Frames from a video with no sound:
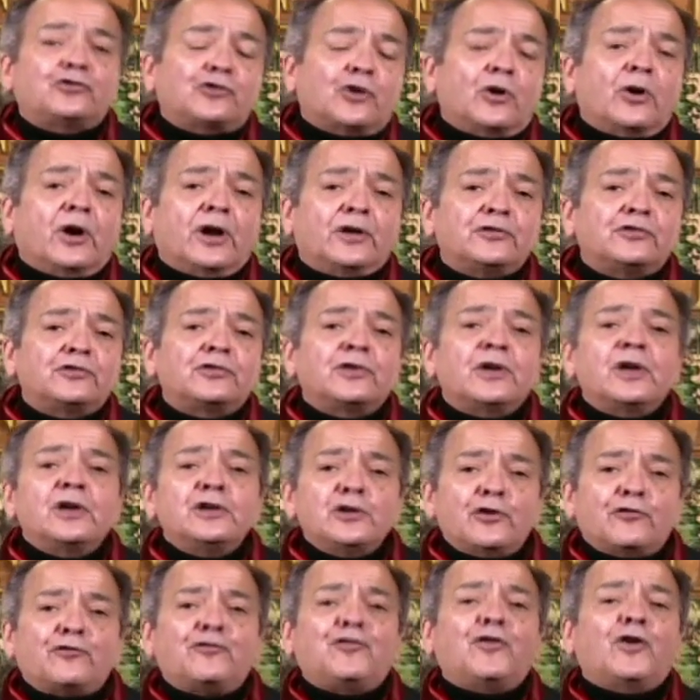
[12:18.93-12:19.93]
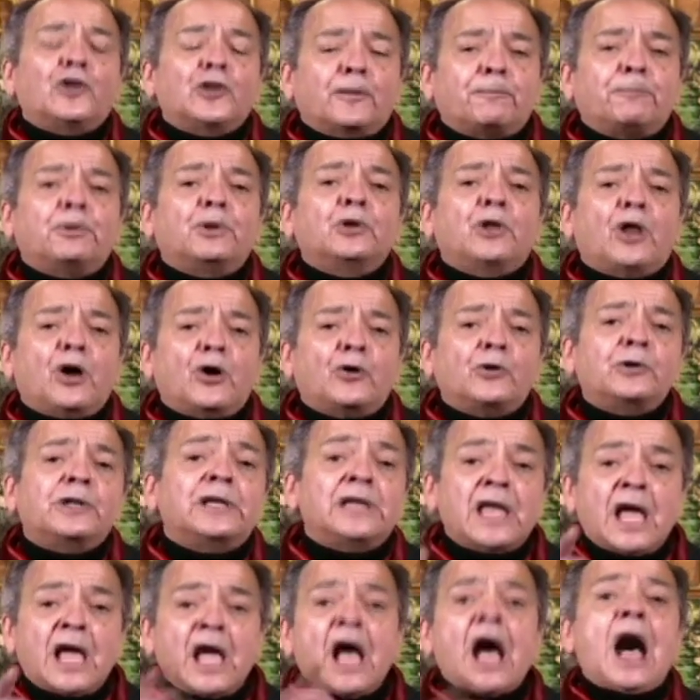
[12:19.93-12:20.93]
George, you're full of
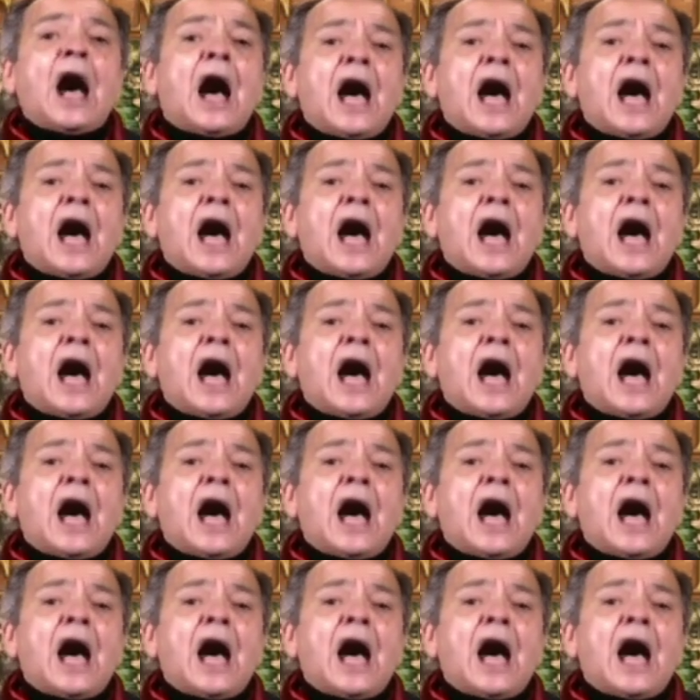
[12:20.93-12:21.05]
baloney.